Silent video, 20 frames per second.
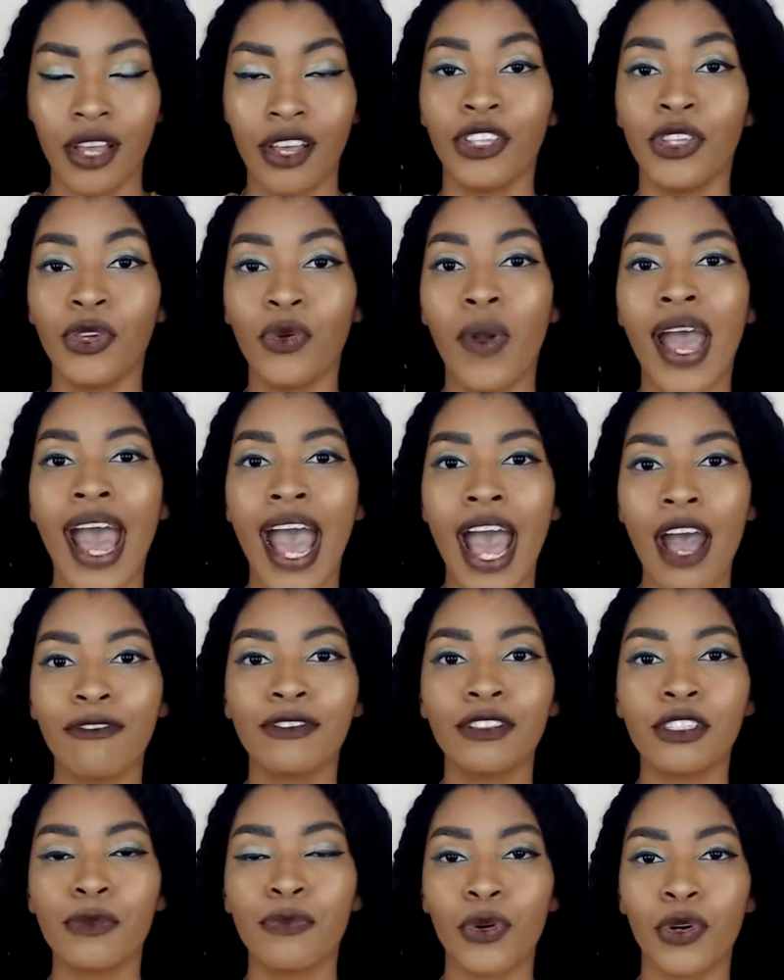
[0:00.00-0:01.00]
you have
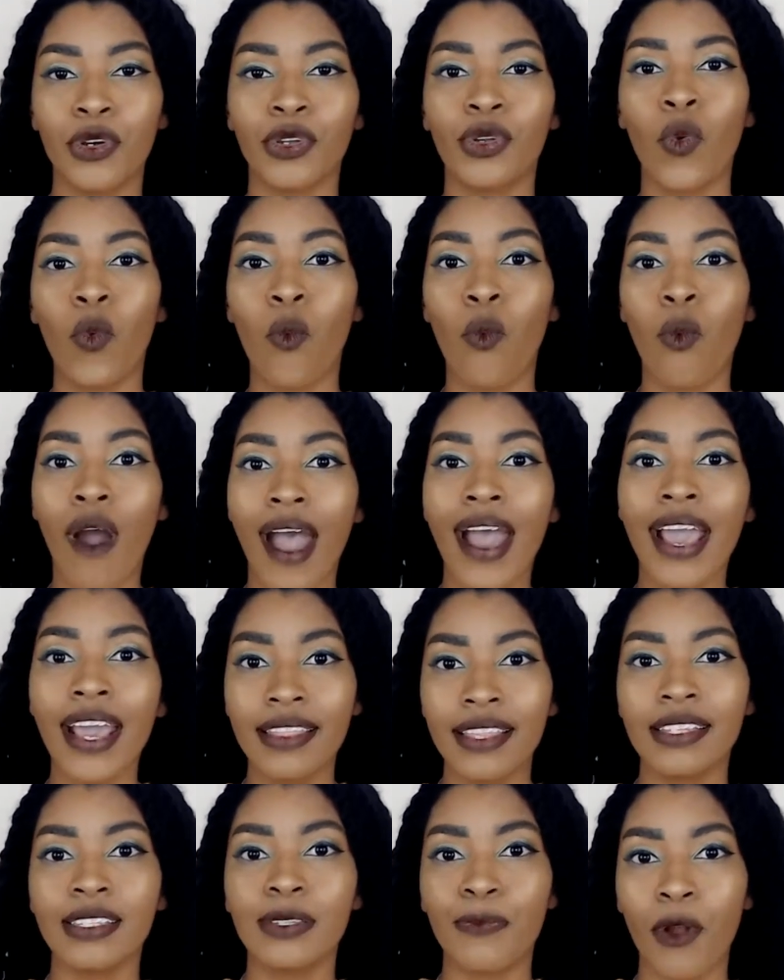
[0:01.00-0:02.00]
to put why
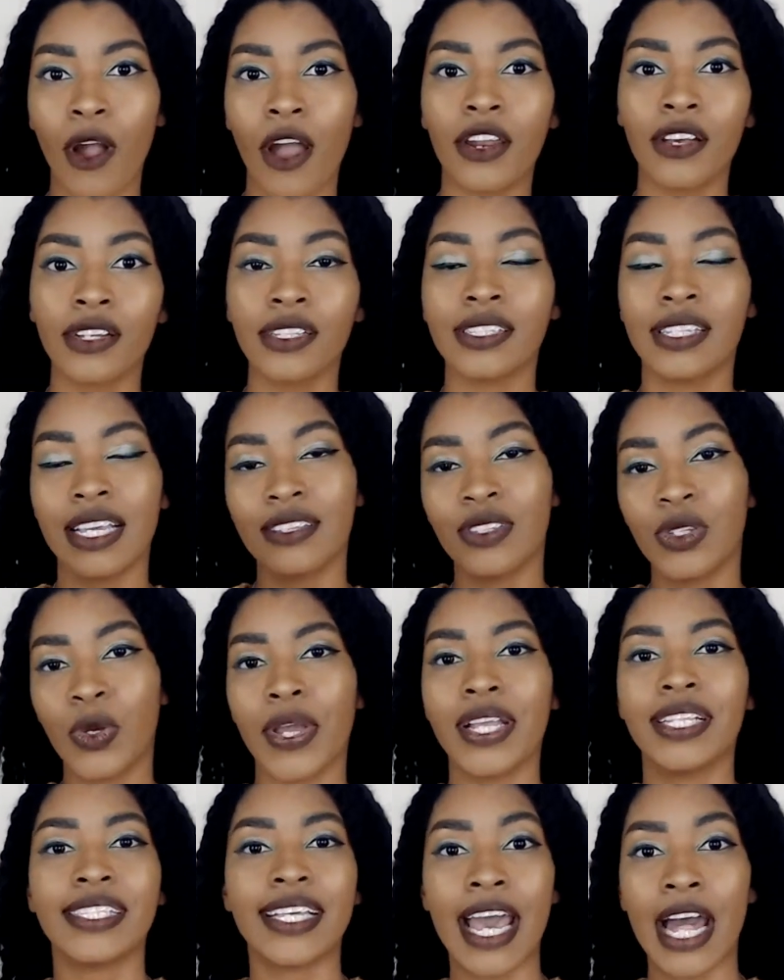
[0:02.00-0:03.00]
this product is
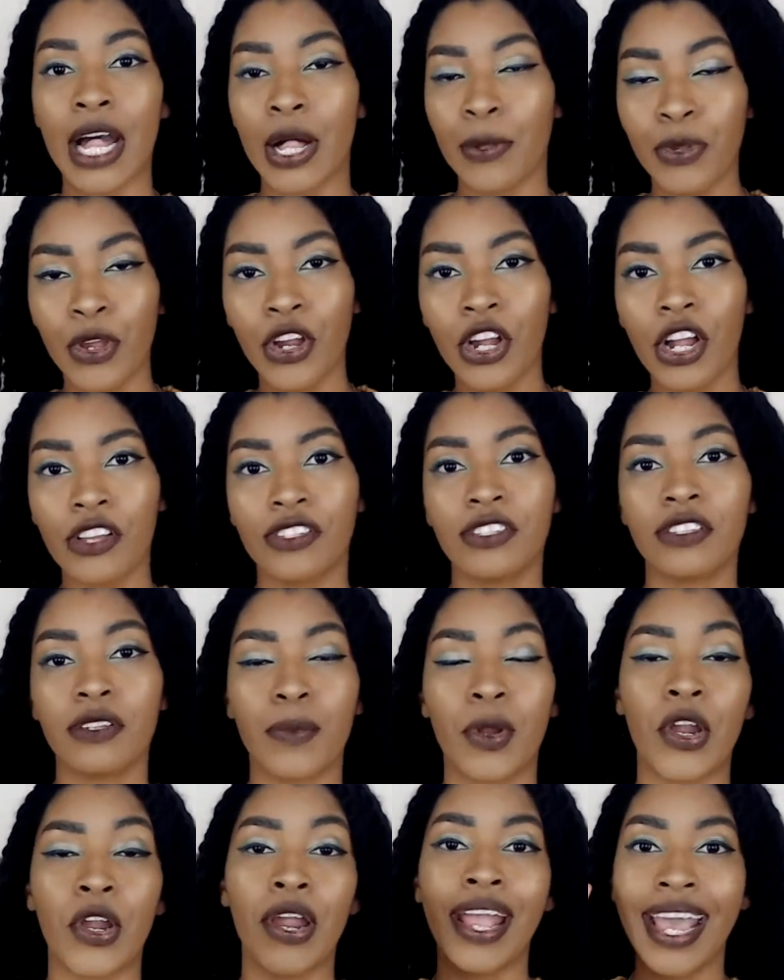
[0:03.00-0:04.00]
going to help your
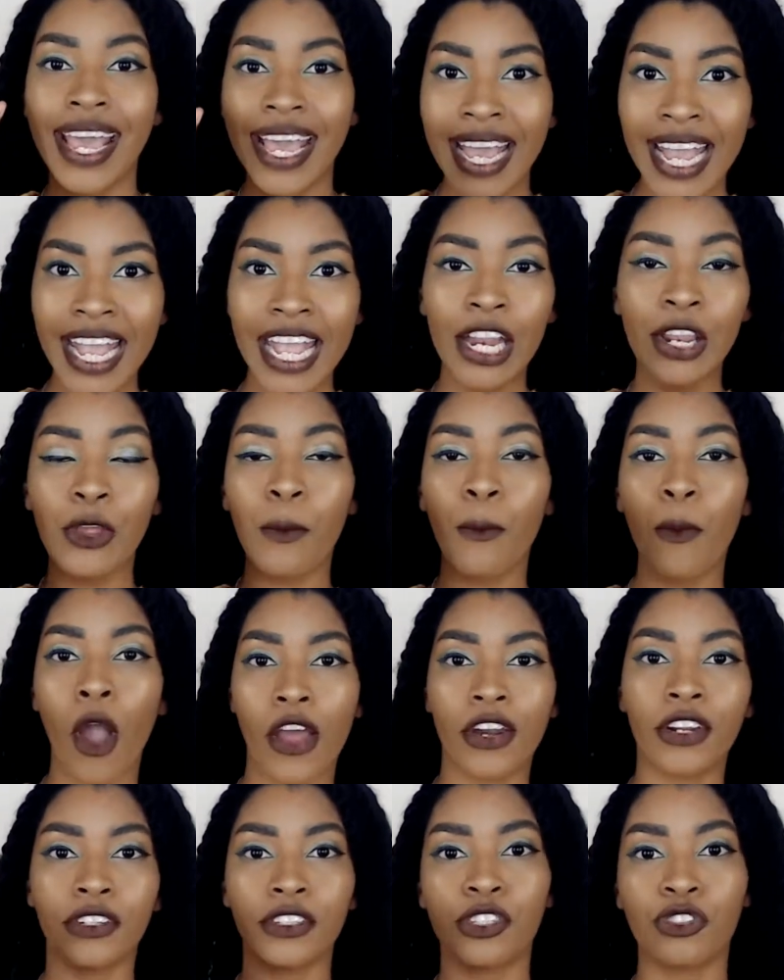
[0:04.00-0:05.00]
customer in your
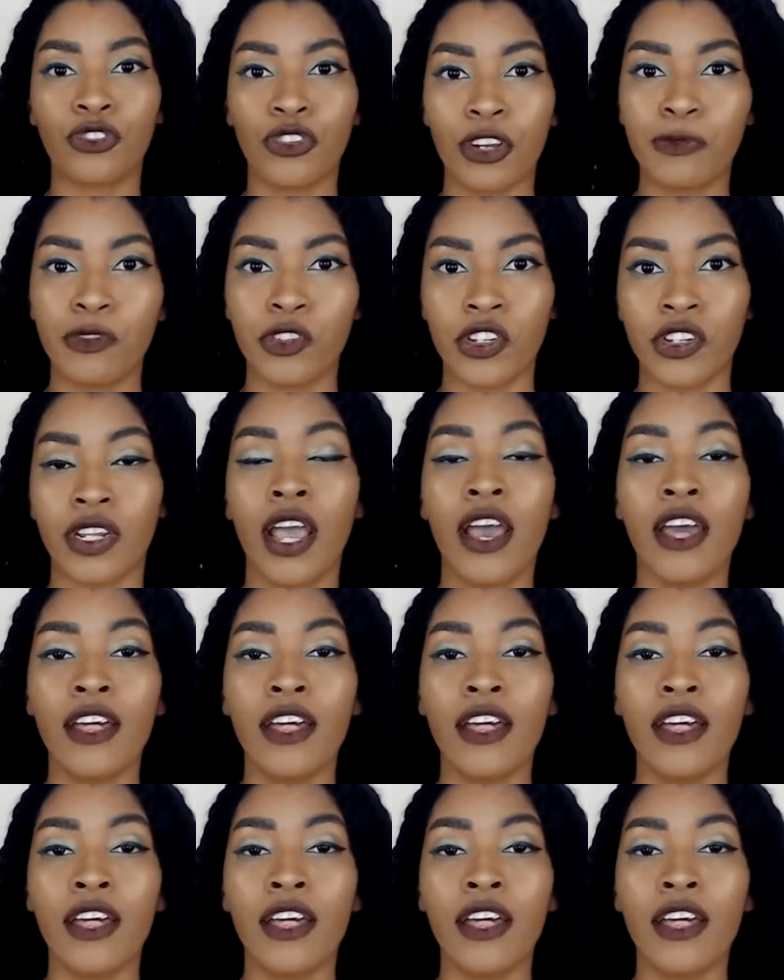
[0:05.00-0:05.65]
product description.